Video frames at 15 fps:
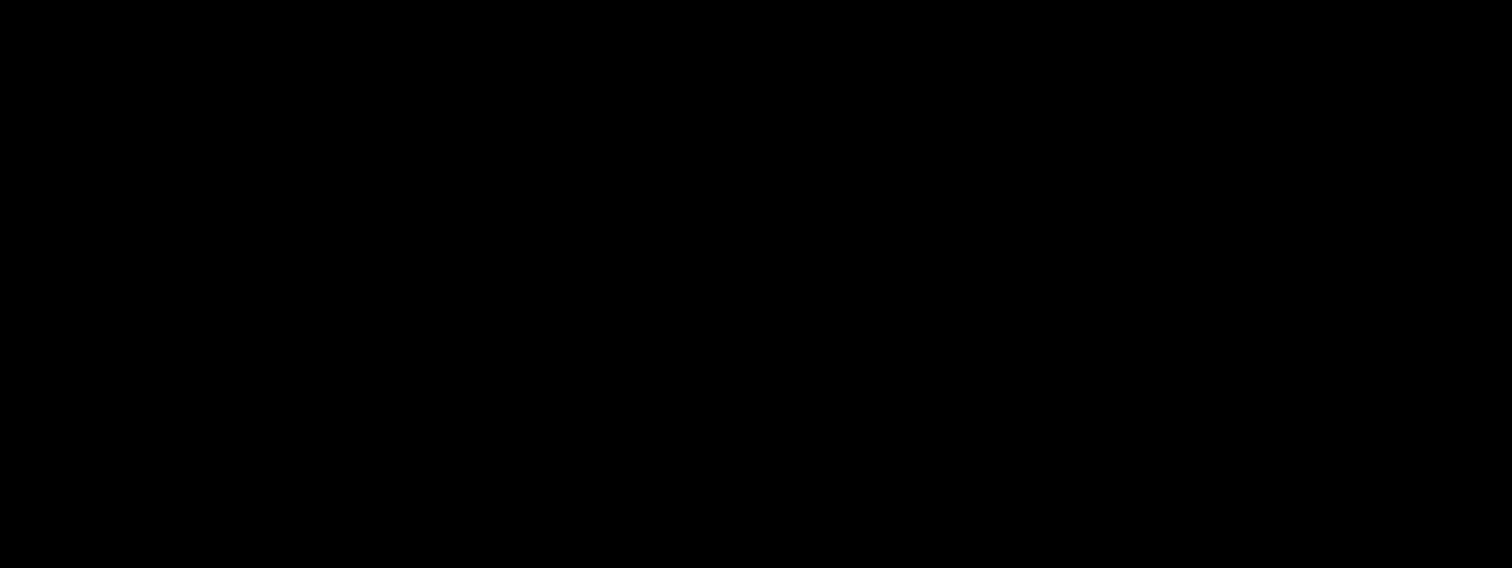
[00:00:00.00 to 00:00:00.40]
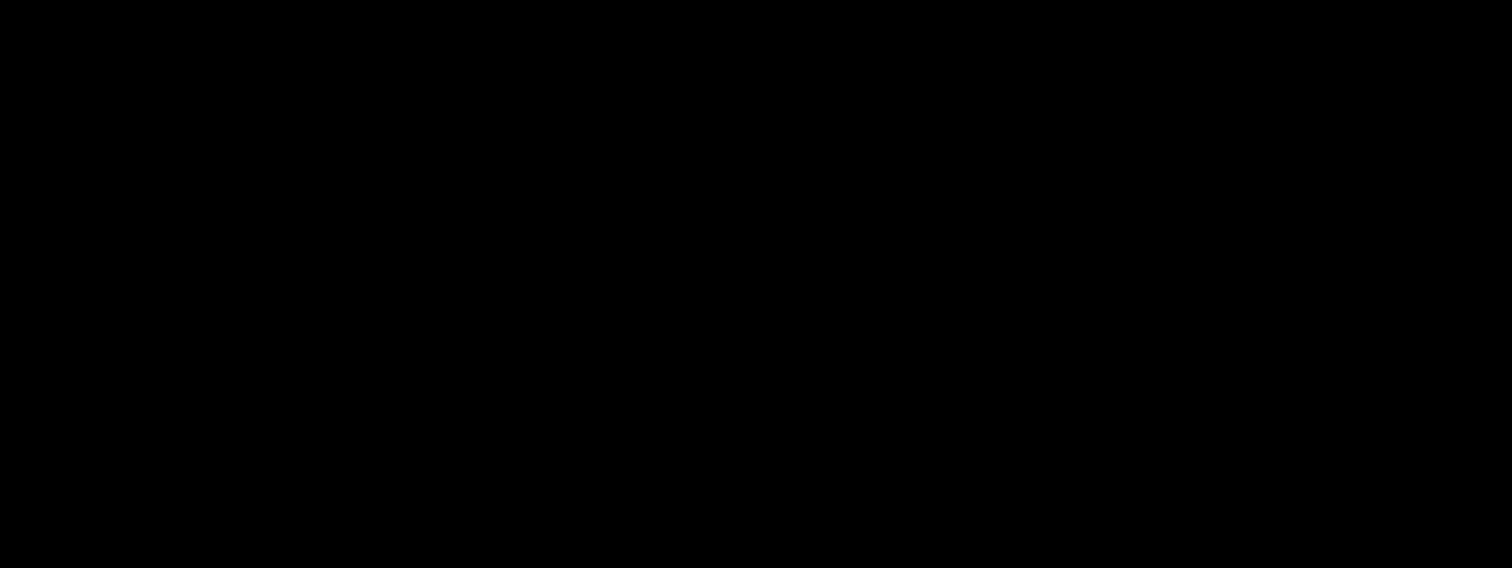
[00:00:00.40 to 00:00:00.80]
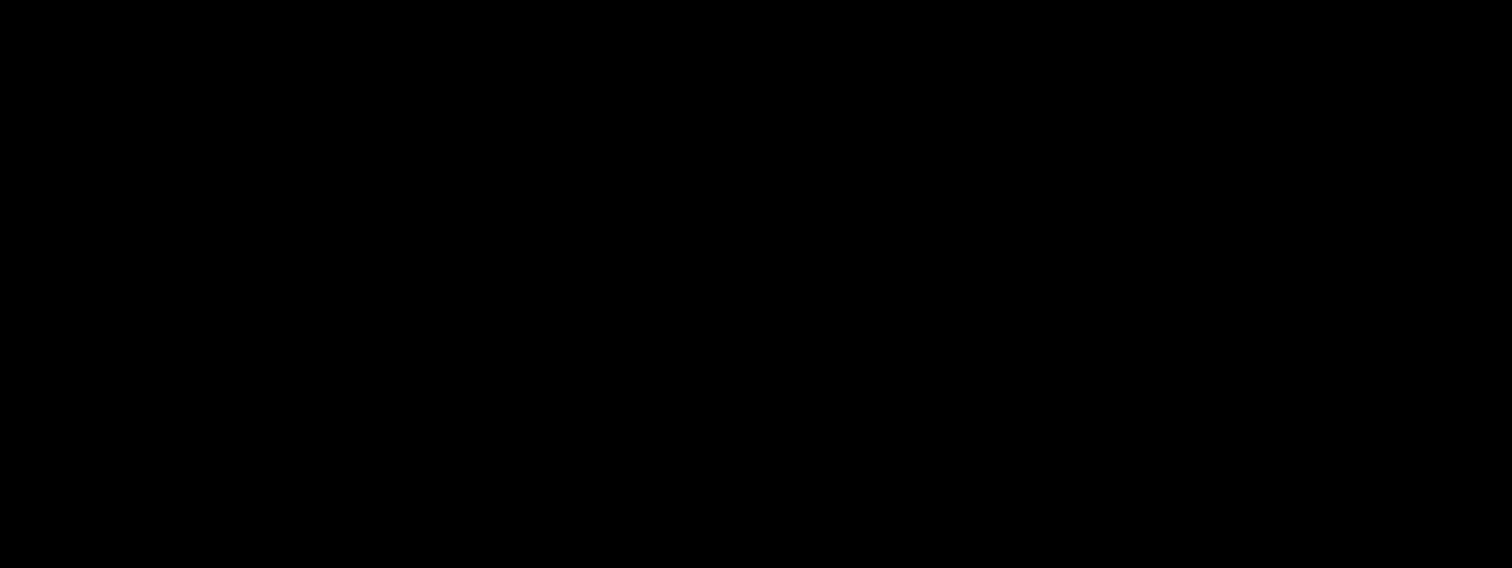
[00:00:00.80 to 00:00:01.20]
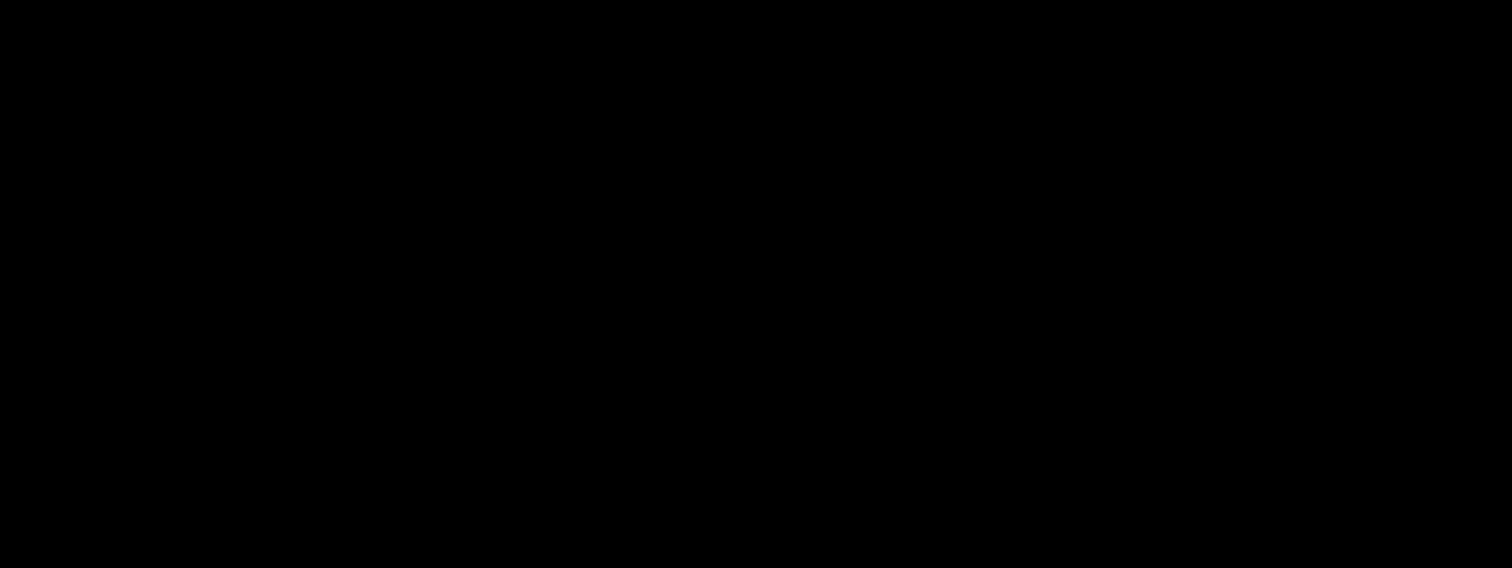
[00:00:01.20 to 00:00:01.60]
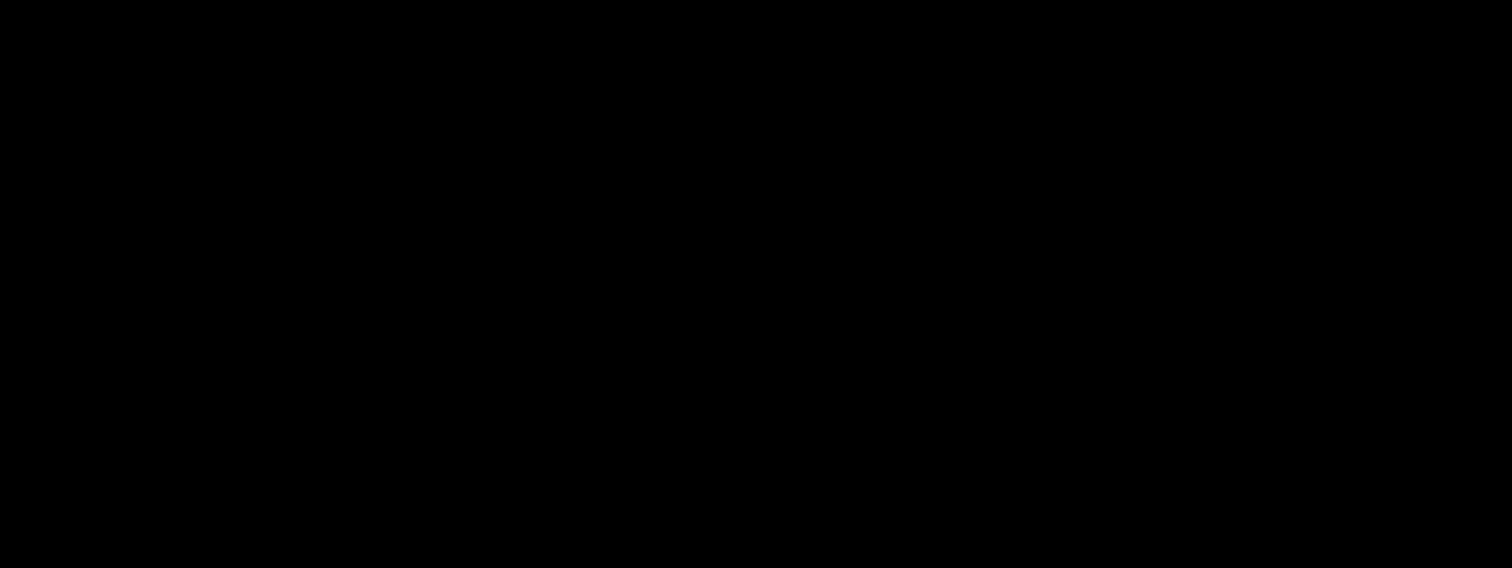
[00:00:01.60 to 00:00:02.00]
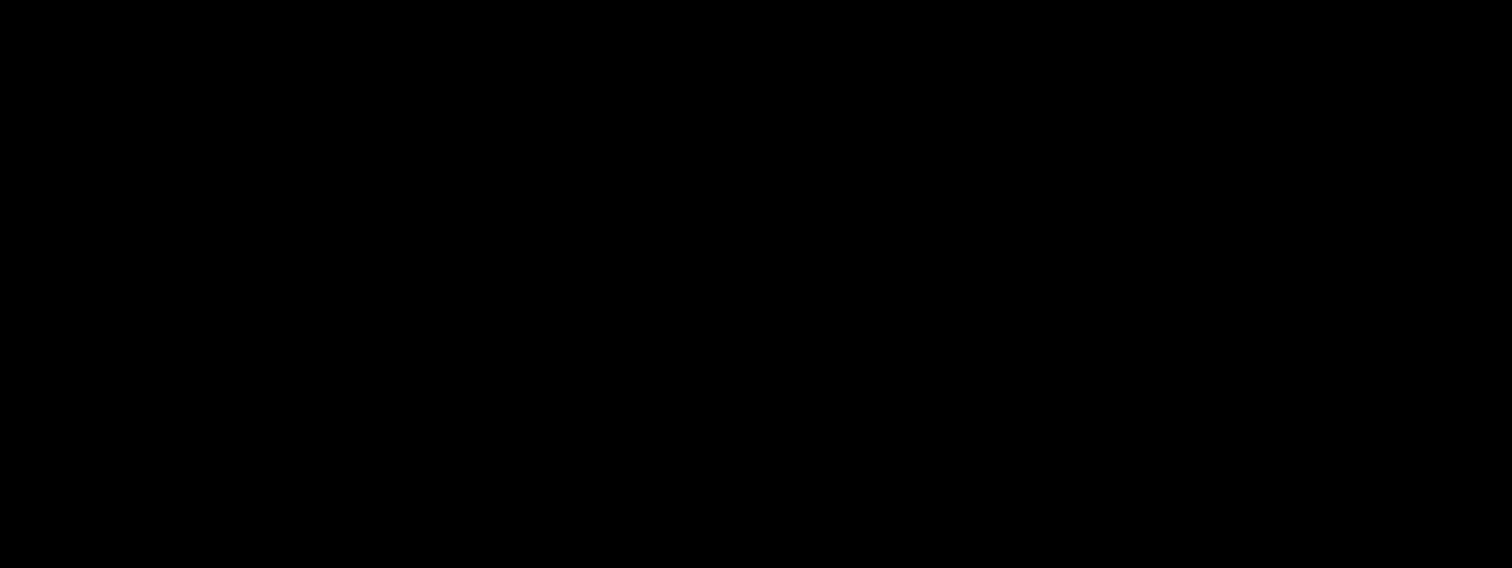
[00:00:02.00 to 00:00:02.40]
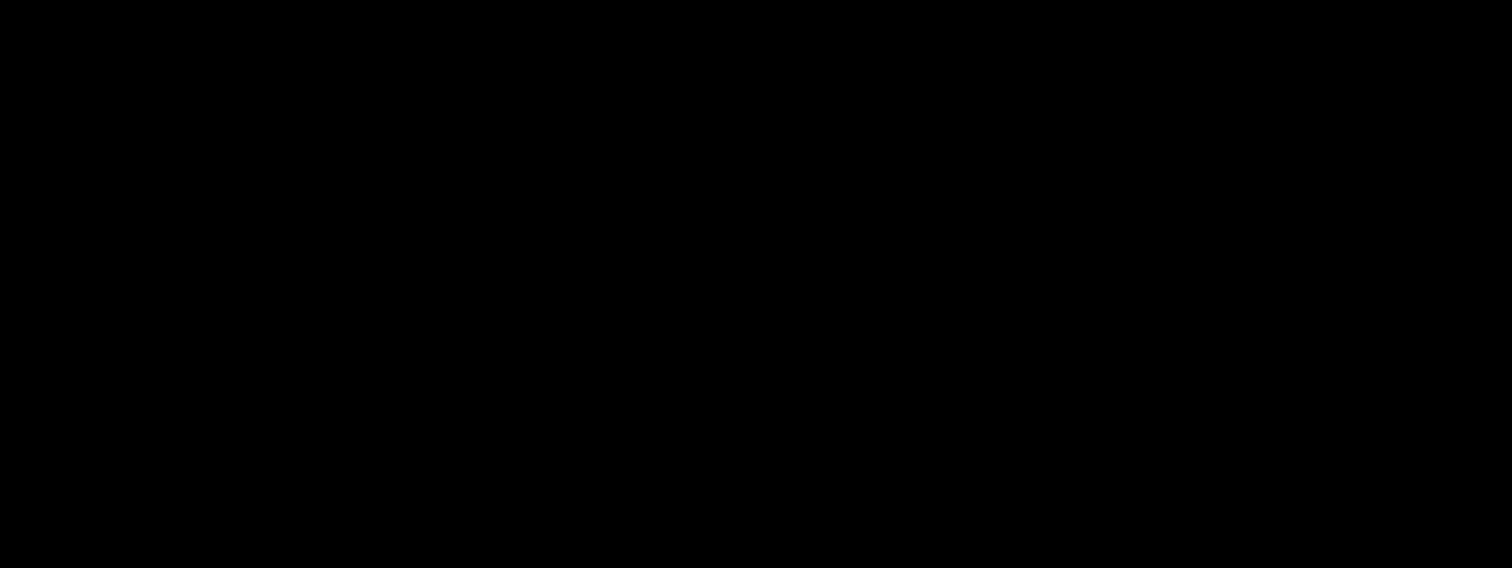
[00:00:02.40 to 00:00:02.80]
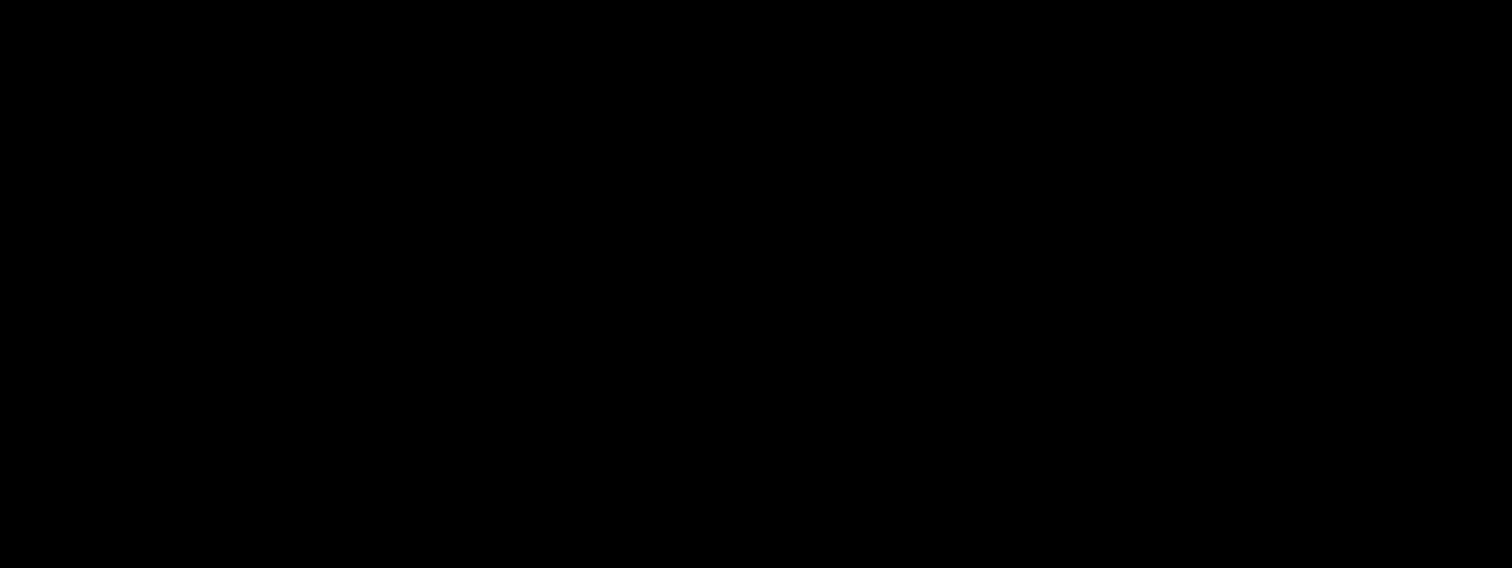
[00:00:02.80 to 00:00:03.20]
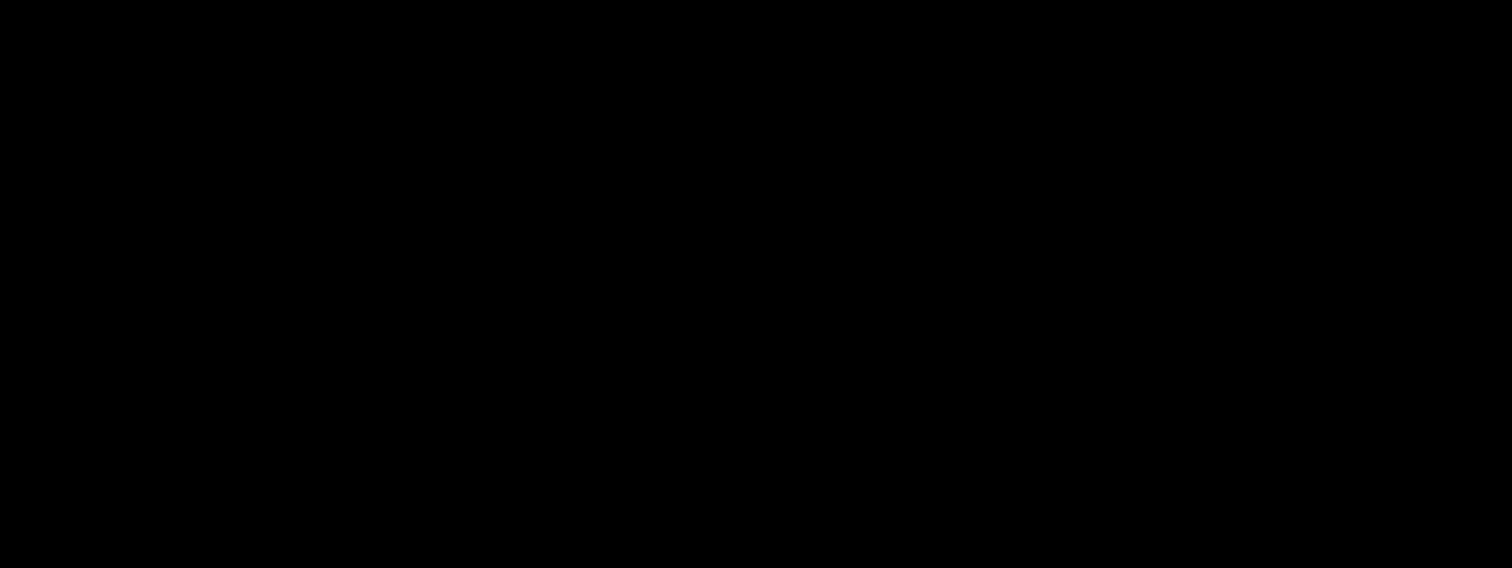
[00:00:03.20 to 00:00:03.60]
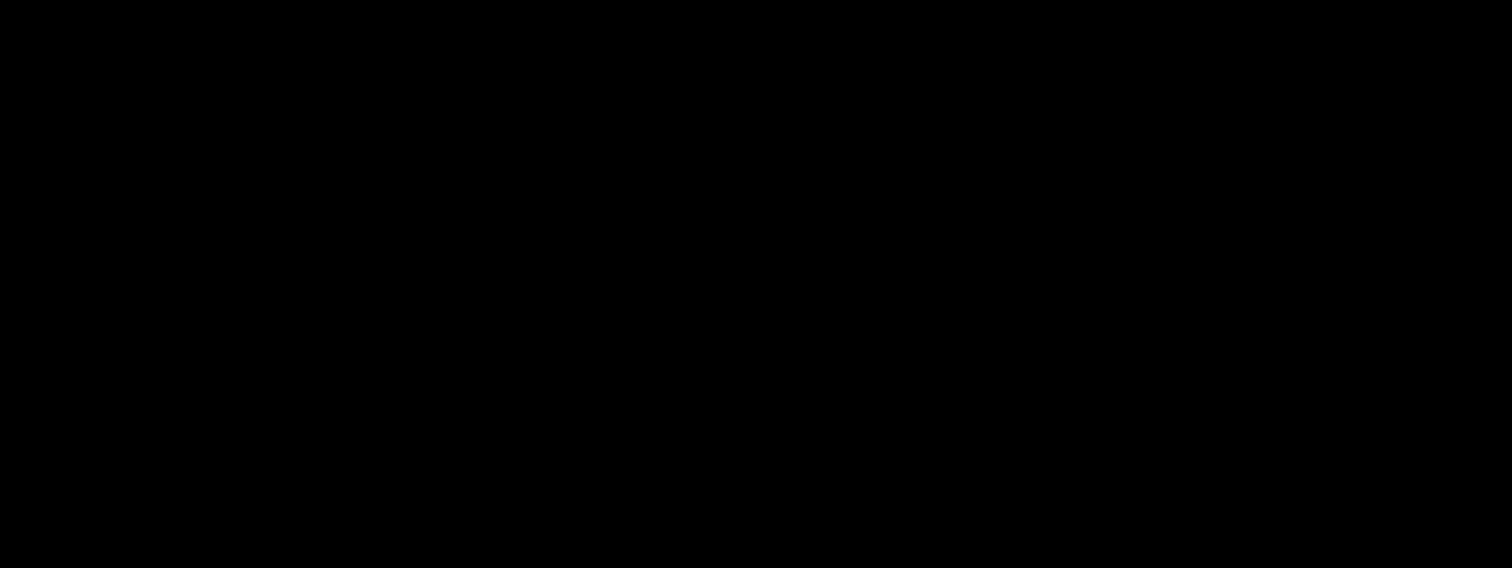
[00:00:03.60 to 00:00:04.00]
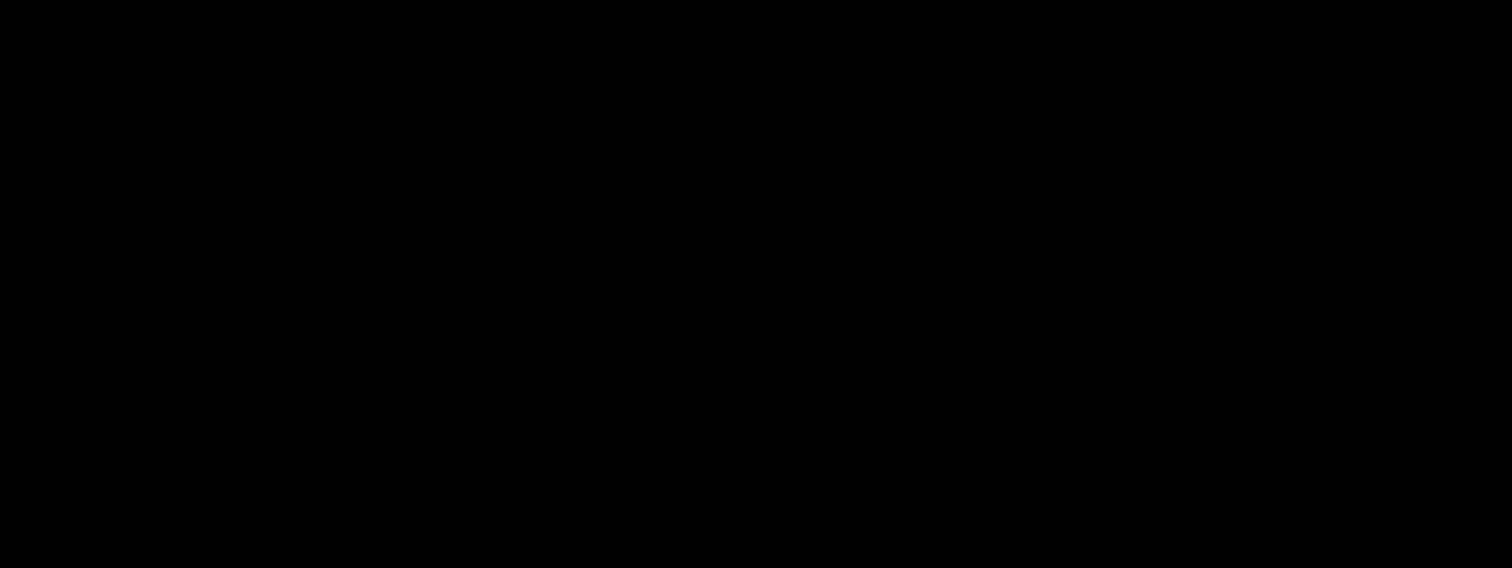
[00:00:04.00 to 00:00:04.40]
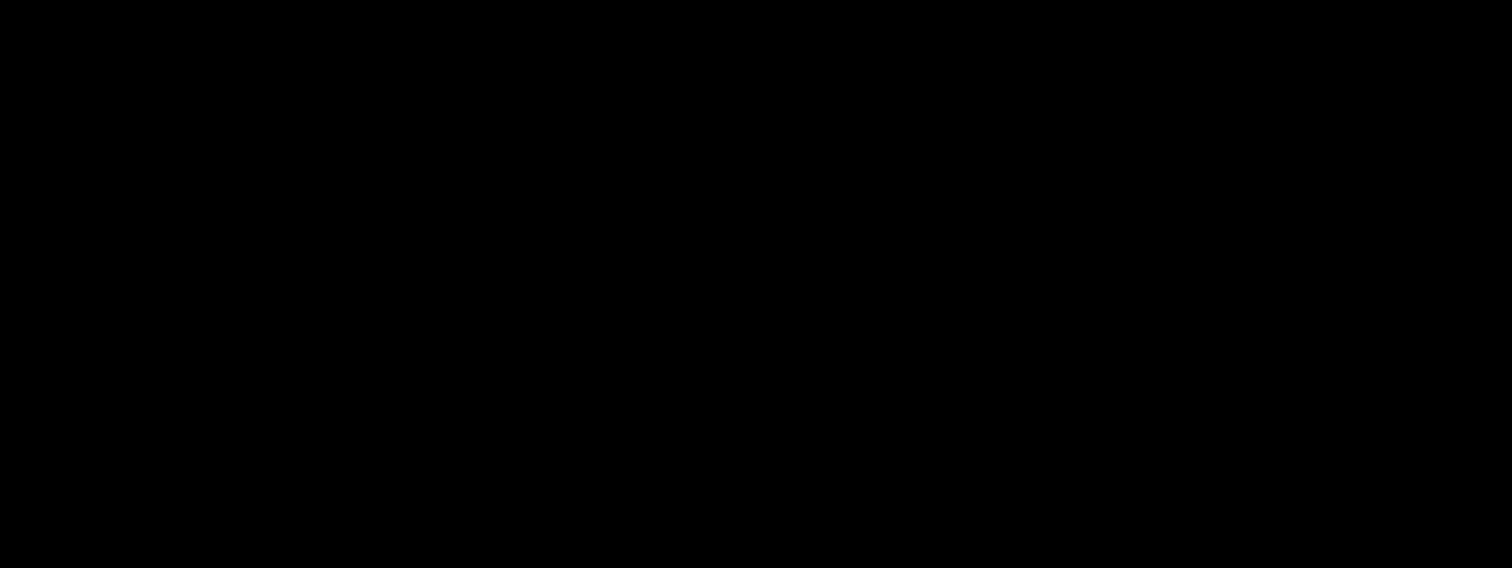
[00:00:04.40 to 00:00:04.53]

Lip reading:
[unreadable: no face in view]